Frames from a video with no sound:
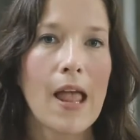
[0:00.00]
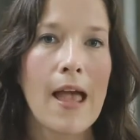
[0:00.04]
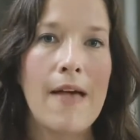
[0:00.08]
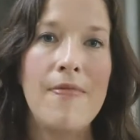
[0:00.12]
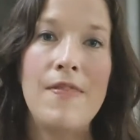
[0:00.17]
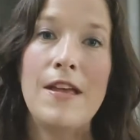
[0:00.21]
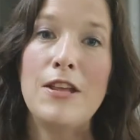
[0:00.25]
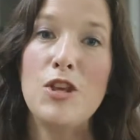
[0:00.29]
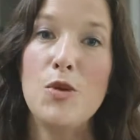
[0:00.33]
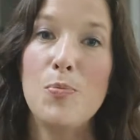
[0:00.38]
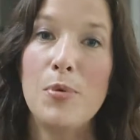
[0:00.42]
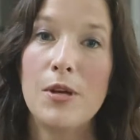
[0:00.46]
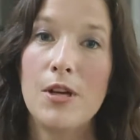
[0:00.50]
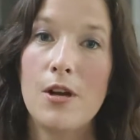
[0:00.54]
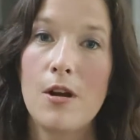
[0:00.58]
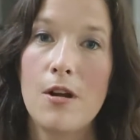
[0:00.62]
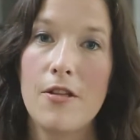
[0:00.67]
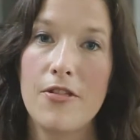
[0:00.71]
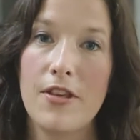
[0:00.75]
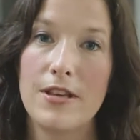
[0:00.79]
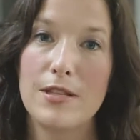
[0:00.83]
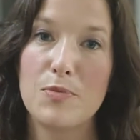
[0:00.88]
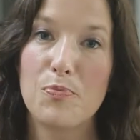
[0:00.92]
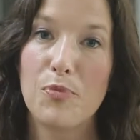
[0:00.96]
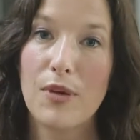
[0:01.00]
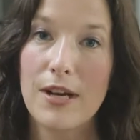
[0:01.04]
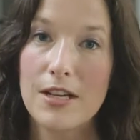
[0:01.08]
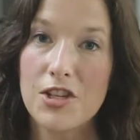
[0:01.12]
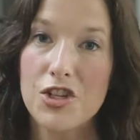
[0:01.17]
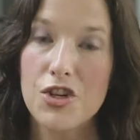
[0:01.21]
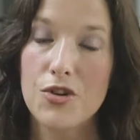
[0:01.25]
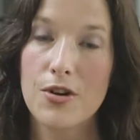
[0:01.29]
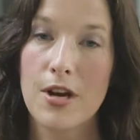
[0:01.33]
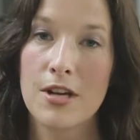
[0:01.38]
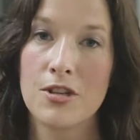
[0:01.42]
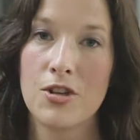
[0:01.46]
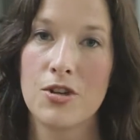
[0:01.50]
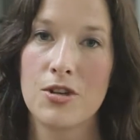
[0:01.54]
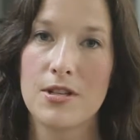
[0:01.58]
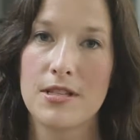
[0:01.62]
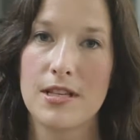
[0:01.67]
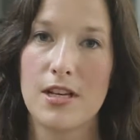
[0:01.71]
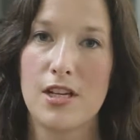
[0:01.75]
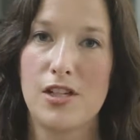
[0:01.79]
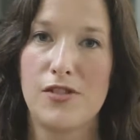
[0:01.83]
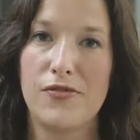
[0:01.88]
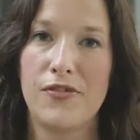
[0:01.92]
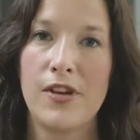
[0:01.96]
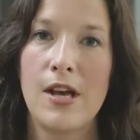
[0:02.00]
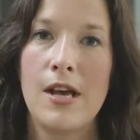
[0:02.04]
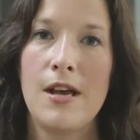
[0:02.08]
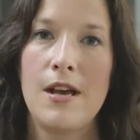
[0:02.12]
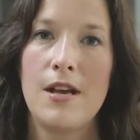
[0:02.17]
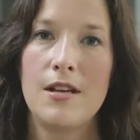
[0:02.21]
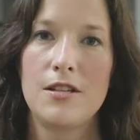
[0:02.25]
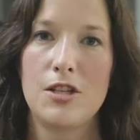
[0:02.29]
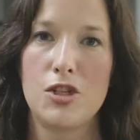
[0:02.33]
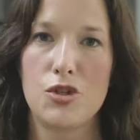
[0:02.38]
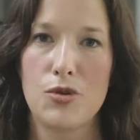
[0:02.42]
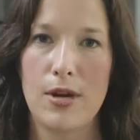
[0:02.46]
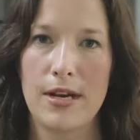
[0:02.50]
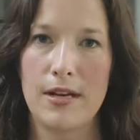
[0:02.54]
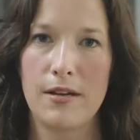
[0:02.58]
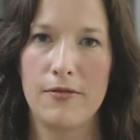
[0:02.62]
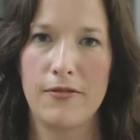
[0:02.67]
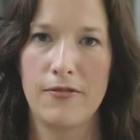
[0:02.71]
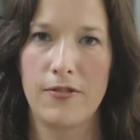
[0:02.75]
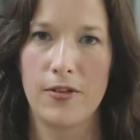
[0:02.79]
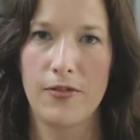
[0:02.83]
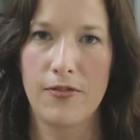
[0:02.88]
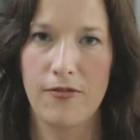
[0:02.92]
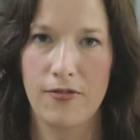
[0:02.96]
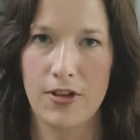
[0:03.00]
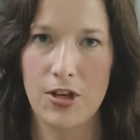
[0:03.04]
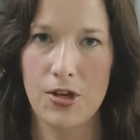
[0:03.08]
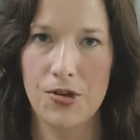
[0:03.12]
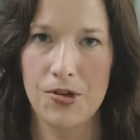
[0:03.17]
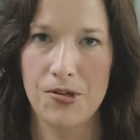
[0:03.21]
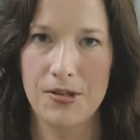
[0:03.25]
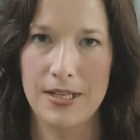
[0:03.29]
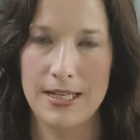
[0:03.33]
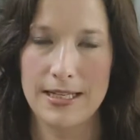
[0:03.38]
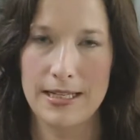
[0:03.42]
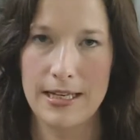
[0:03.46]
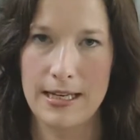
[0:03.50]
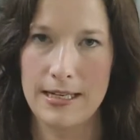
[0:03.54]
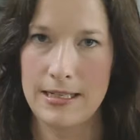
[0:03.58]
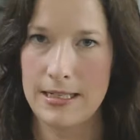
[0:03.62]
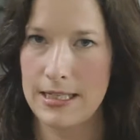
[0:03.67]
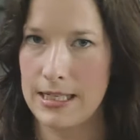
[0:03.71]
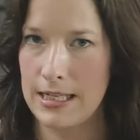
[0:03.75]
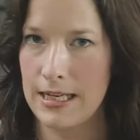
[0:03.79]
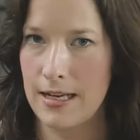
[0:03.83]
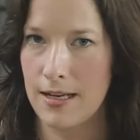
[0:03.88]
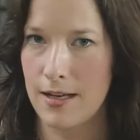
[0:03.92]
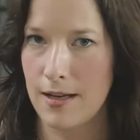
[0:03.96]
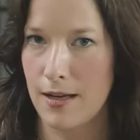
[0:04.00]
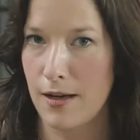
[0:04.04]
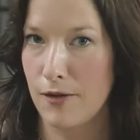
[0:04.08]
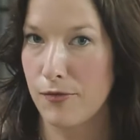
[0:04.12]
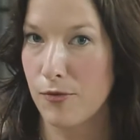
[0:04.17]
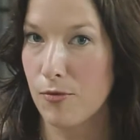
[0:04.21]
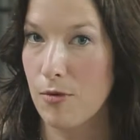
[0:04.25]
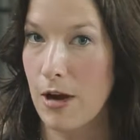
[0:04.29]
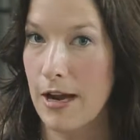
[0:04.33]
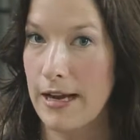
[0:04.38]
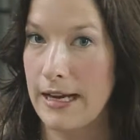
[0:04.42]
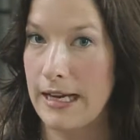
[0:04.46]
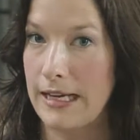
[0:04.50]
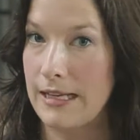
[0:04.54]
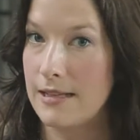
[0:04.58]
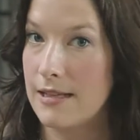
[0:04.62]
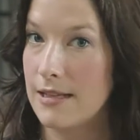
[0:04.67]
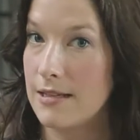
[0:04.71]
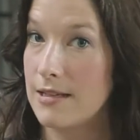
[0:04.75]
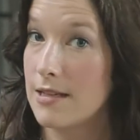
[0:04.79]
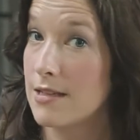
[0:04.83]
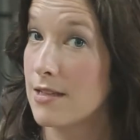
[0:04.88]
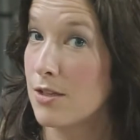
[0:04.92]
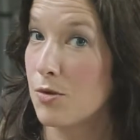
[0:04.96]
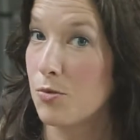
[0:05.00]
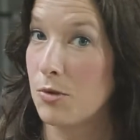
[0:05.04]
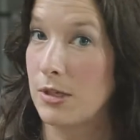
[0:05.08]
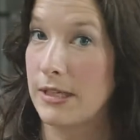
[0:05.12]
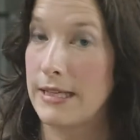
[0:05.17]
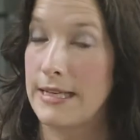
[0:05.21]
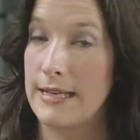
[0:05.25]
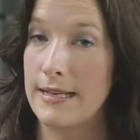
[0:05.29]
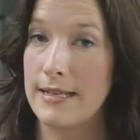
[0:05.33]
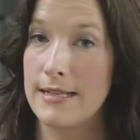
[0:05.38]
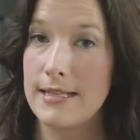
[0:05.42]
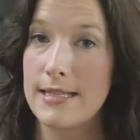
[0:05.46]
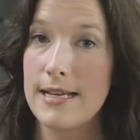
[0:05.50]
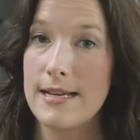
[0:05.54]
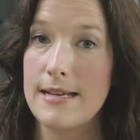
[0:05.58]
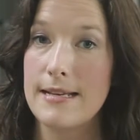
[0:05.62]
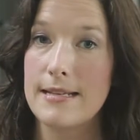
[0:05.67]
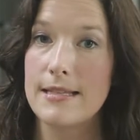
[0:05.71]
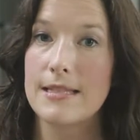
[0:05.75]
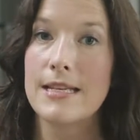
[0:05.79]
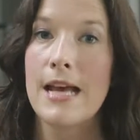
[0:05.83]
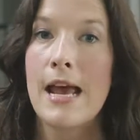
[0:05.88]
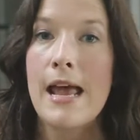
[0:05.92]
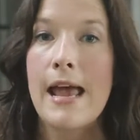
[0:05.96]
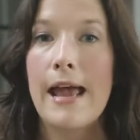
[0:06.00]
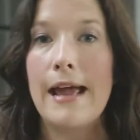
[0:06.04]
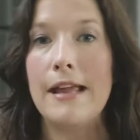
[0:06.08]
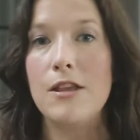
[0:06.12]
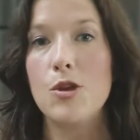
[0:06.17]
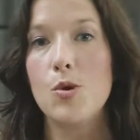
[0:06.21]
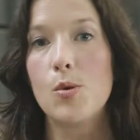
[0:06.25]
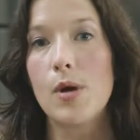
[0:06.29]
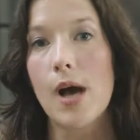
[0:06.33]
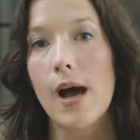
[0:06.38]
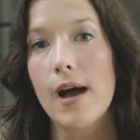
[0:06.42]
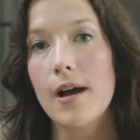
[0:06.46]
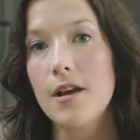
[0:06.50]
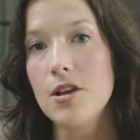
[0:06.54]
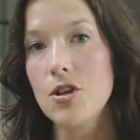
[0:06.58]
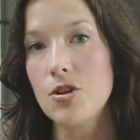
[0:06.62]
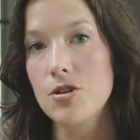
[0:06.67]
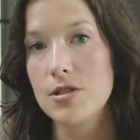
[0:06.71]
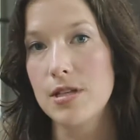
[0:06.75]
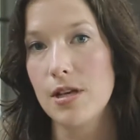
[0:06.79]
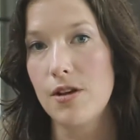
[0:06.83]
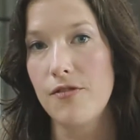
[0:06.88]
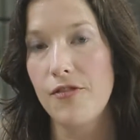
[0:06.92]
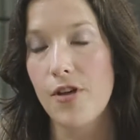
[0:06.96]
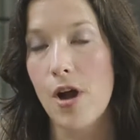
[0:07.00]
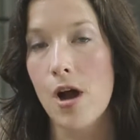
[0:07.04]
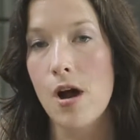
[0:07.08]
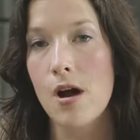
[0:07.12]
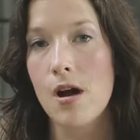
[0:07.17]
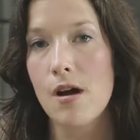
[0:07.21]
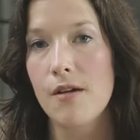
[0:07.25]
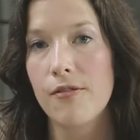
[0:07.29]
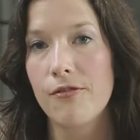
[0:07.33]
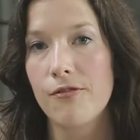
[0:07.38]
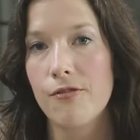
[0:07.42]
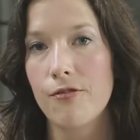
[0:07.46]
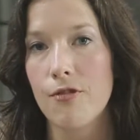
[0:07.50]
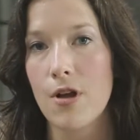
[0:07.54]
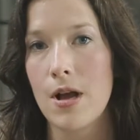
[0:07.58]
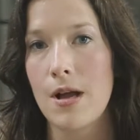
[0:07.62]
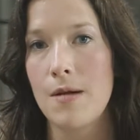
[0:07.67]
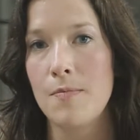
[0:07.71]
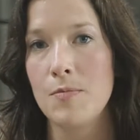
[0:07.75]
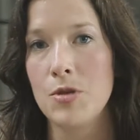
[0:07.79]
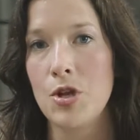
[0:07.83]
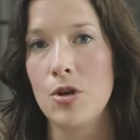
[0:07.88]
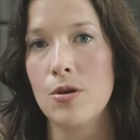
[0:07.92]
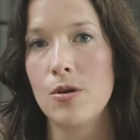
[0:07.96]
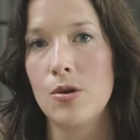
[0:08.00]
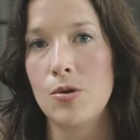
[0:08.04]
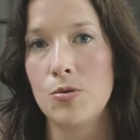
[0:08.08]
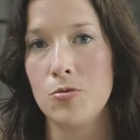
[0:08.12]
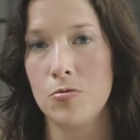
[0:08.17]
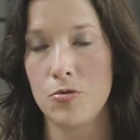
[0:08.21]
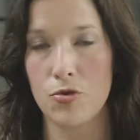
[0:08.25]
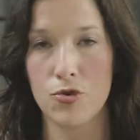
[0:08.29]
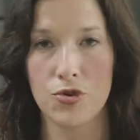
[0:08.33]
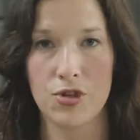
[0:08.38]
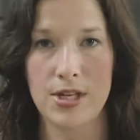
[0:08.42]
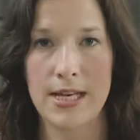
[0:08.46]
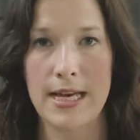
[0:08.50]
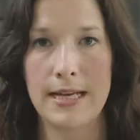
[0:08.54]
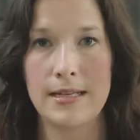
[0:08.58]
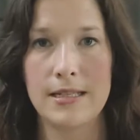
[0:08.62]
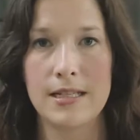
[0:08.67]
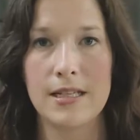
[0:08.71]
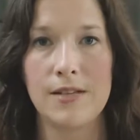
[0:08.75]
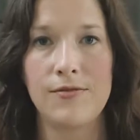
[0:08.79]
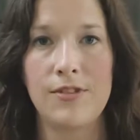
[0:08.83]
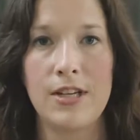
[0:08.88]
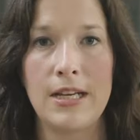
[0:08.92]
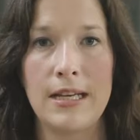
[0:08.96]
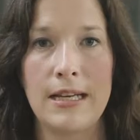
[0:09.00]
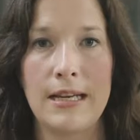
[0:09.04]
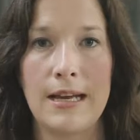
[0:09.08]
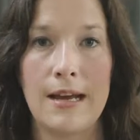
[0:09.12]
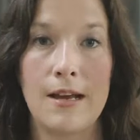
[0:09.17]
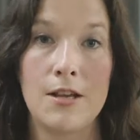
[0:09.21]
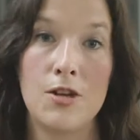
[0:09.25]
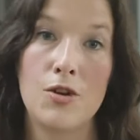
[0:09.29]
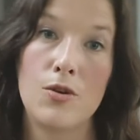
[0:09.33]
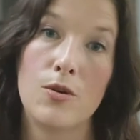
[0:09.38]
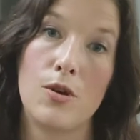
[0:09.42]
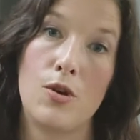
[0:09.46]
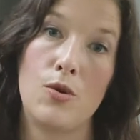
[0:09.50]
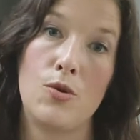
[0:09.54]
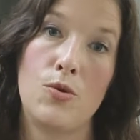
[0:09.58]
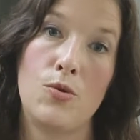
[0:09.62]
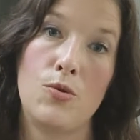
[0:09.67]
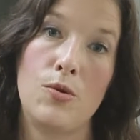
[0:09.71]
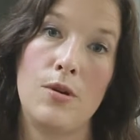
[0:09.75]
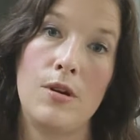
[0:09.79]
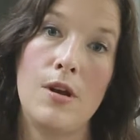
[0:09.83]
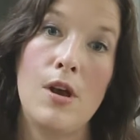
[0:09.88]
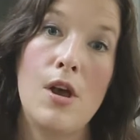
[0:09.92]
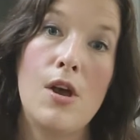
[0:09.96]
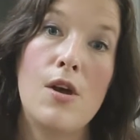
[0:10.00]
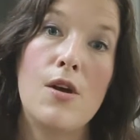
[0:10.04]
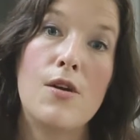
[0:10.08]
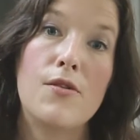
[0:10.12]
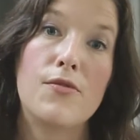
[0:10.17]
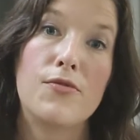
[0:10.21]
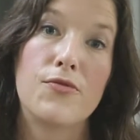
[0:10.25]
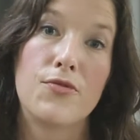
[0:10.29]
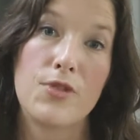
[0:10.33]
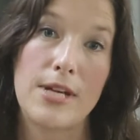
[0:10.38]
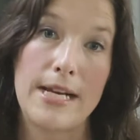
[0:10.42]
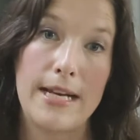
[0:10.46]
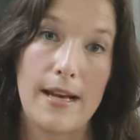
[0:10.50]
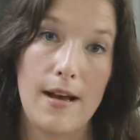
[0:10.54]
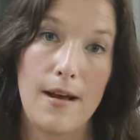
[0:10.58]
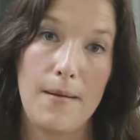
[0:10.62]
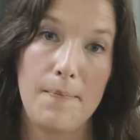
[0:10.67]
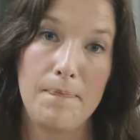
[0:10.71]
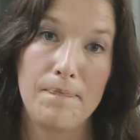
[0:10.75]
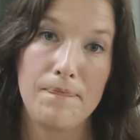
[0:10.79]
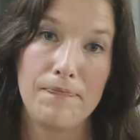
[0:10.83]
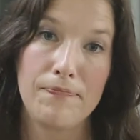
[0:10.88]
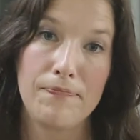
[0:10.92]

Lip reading: And then you put all this pressure on yourself to try to fulfill this idea of right that doesn't really exist, and you cut yourself off from your own creativity and your own freedom.